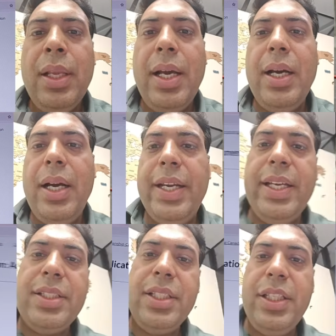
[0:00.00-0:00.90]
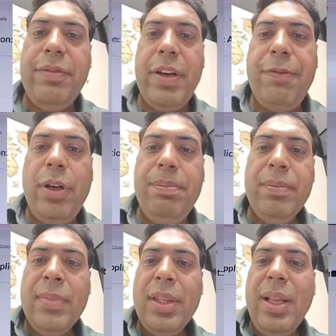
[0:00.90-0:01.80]
IRCC web
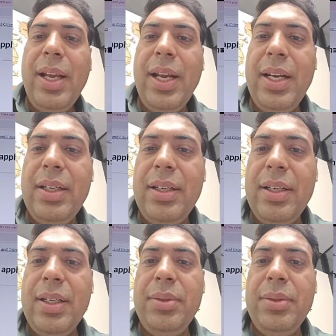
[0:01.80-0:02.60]
form, and